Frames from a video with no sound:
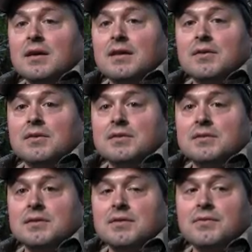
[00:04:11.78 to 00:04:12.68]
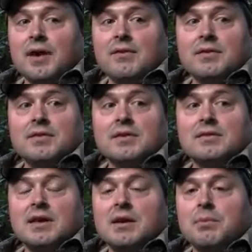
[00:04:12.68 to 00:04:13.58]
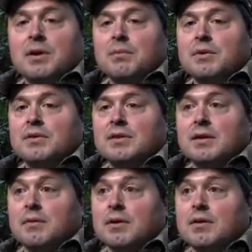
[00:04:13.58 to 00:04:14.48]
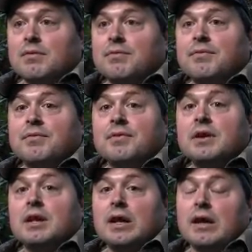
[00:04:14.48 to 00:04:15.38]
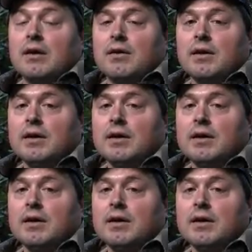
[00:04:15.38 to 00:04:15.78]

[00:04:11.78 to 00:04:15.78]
And there was 5 or 6 camp robbers, and they were all freaking out.